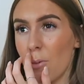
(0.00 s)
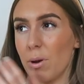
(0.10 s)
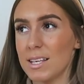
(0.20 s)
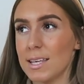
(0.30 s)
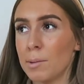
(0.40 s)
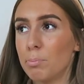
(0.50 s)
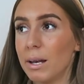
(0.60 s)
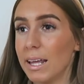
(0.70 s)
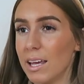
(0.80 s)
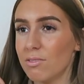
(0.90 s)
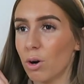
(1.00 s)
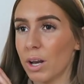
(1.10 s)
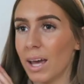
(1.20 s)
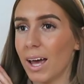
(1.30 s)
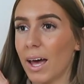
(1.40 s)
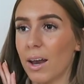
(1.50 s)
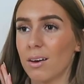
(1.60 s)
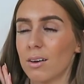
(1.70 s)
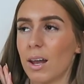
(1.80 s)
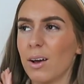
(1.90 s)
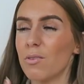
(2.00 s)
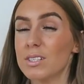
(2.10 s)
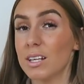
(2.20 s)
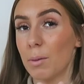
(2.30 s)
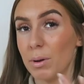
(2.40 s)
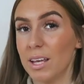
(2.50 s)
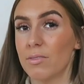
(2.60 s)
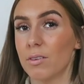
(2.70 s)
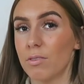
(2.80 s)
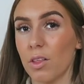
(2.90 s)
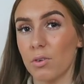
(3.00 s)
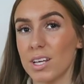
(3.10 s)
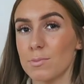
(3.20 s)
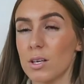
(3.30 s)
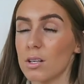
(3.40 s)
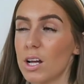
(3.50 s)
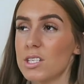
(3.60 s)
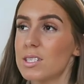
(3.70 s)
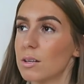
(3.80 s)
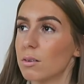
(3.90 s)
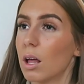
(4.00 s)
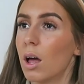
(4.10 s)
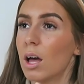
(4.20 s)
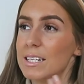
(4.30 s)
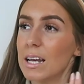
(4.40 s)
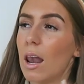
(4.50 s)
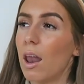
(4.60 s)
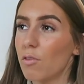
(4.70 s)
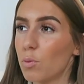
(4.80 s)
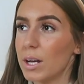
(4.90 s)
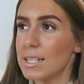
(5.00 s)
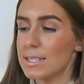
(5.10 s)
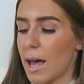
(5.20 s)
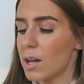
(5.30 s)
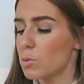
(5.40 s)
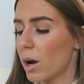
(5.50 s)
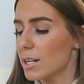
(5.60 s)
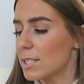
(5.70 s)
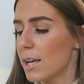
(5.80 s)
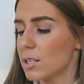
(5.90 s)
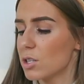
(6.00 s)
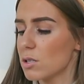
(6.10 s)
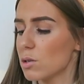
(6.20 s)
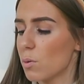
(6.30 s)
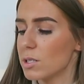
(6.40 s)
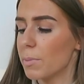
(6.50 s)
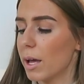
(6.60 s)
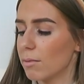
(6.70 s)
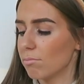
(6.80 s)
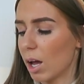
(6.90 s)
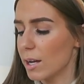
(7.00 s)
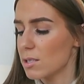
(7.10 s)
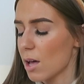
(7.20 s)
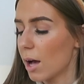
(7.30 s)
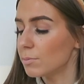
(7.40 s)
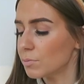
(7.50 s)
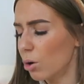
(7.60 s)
But it said believe on it, and like obviously like believe in Father Christmas. And I just didn't love what it said. Whereas this I just thought was a bit nicer.